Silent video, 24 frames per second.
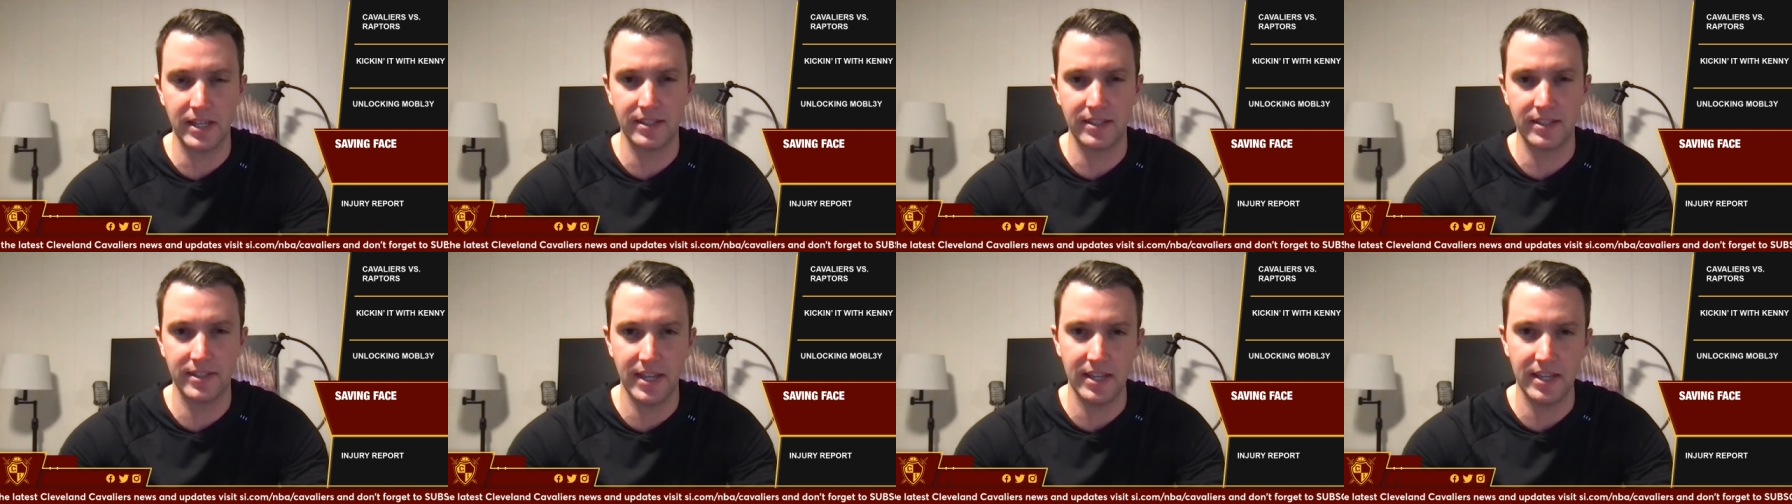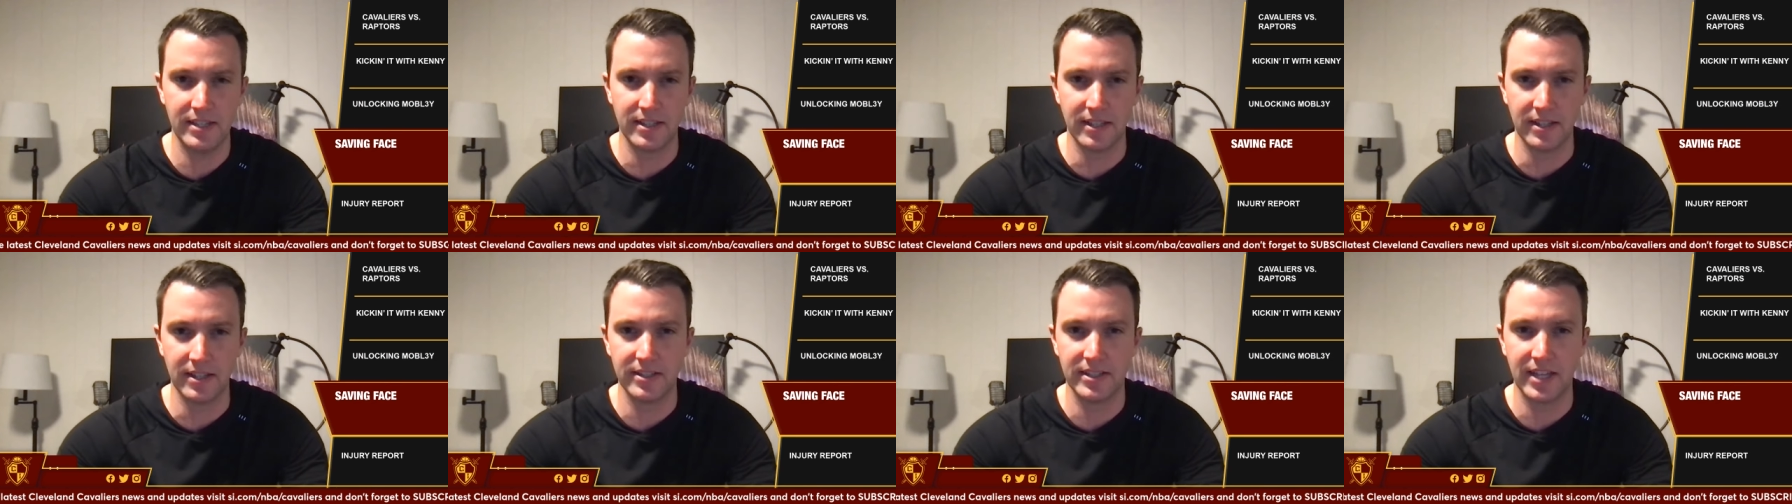
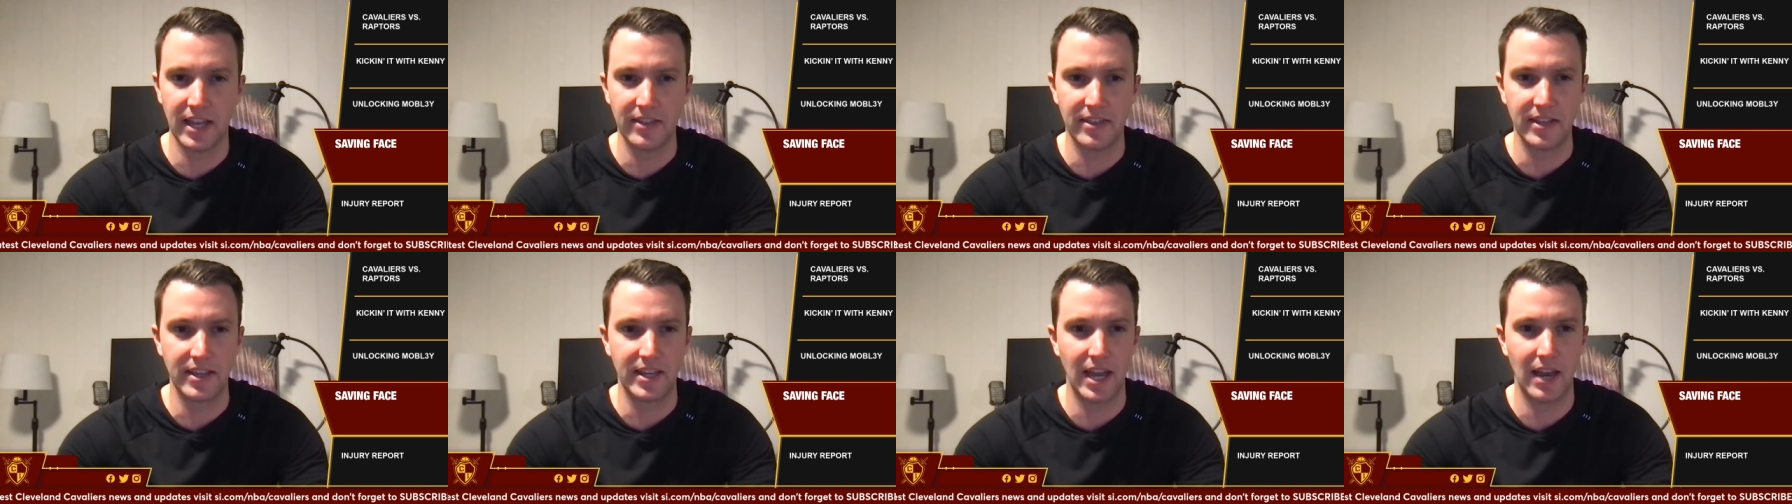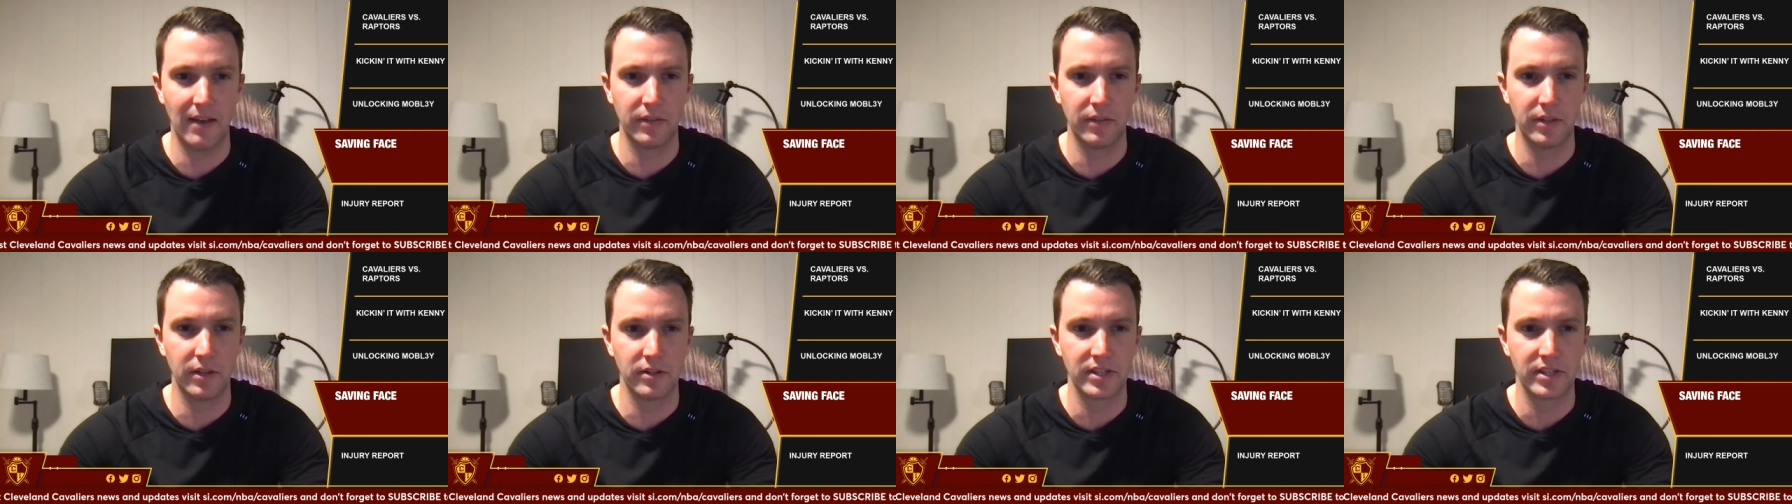seasons that the
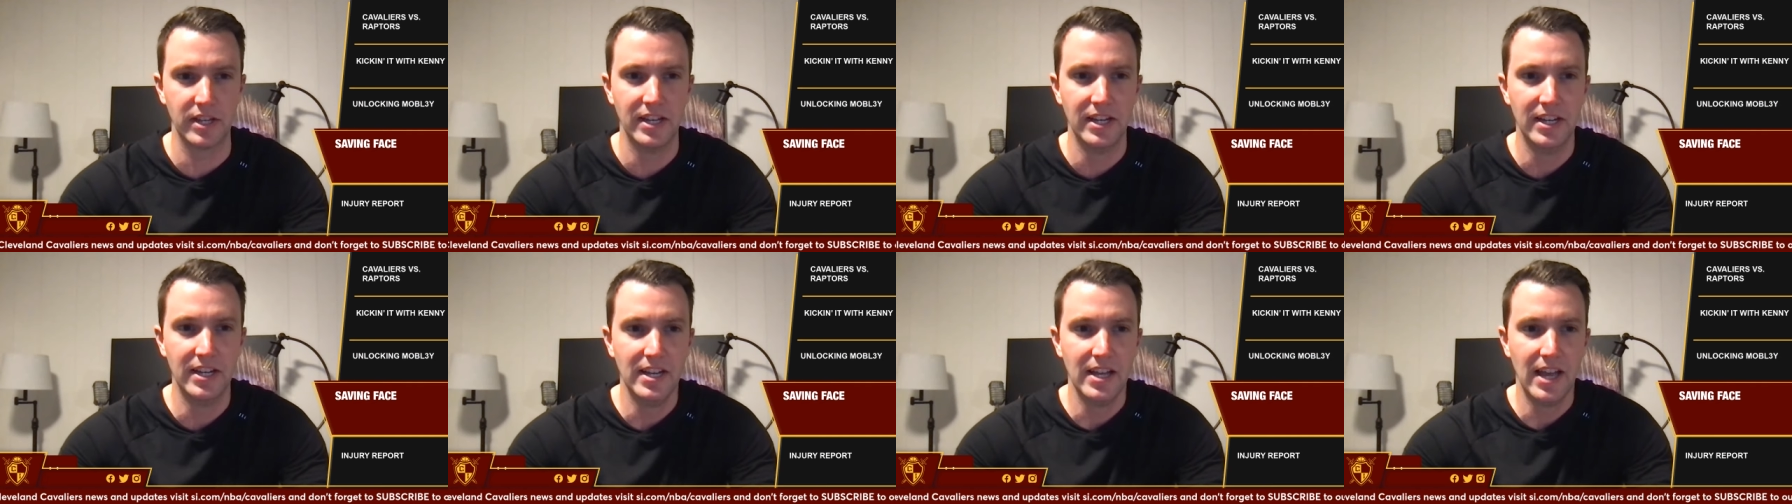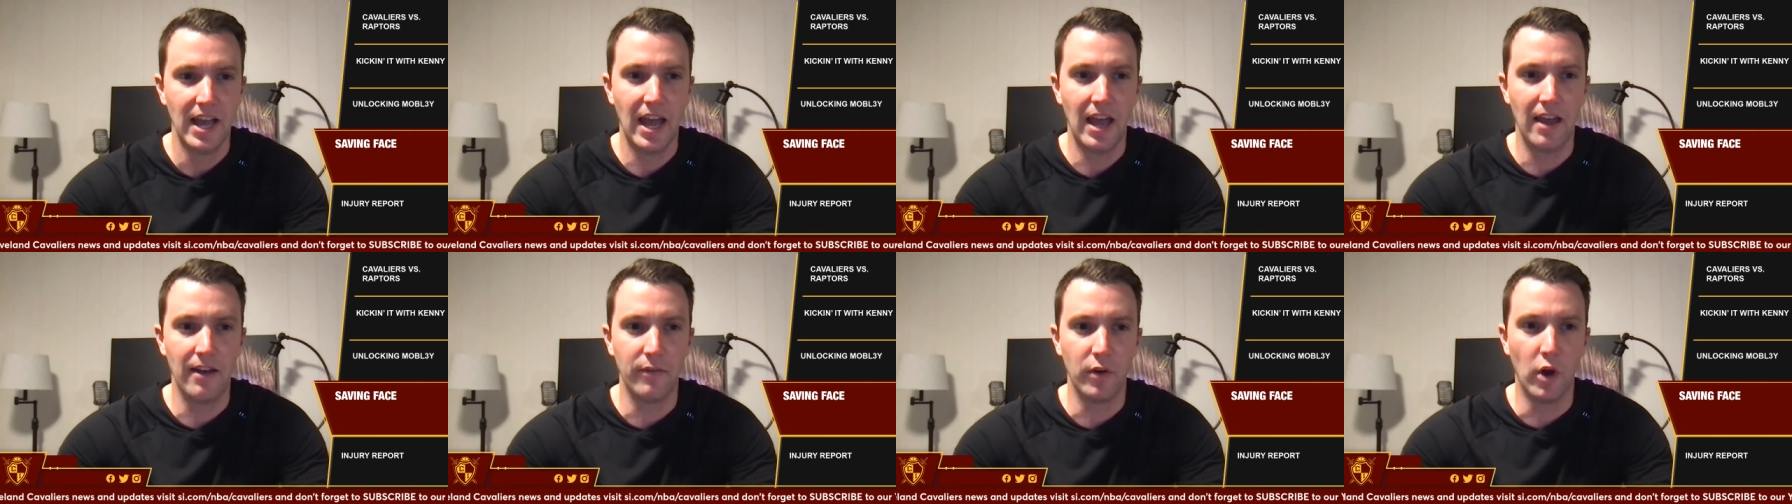Cavaliers
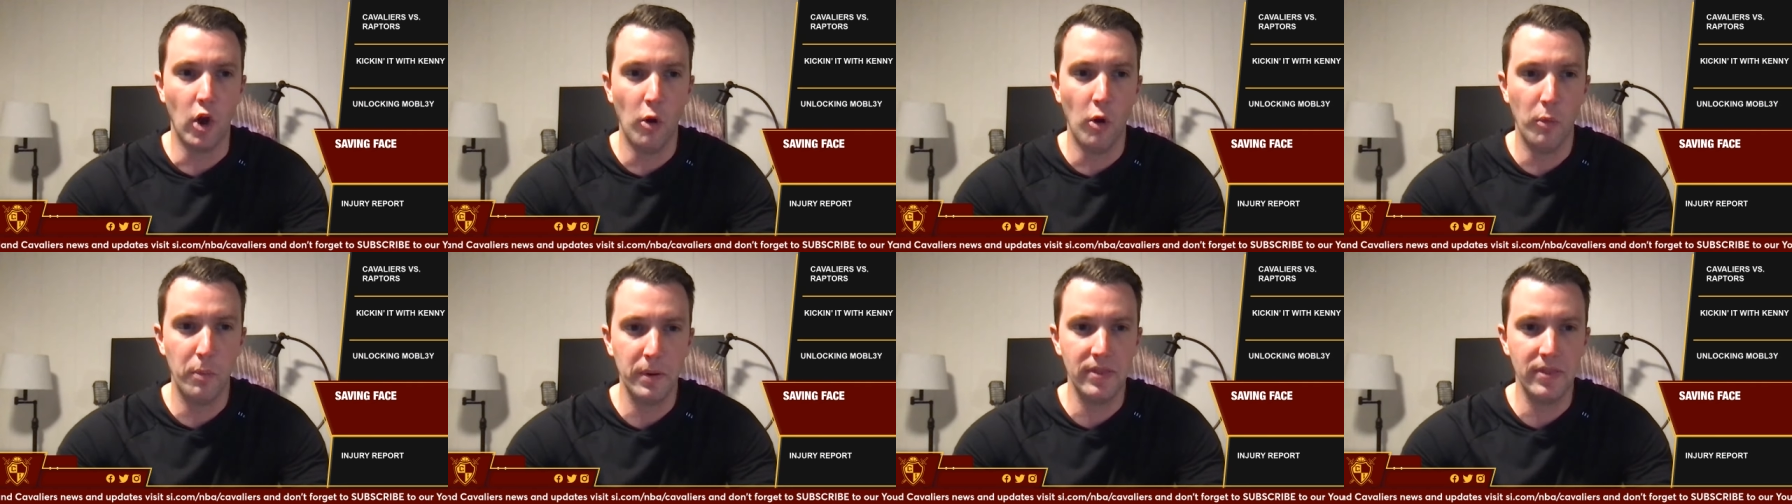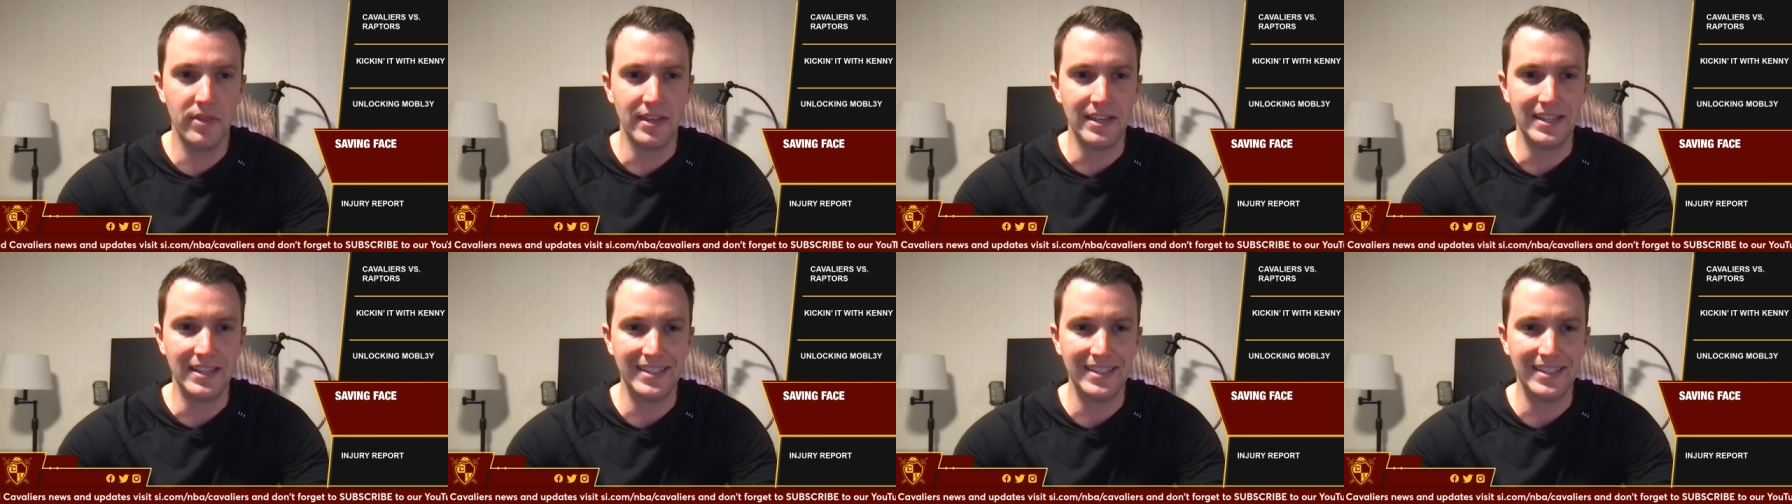have opened the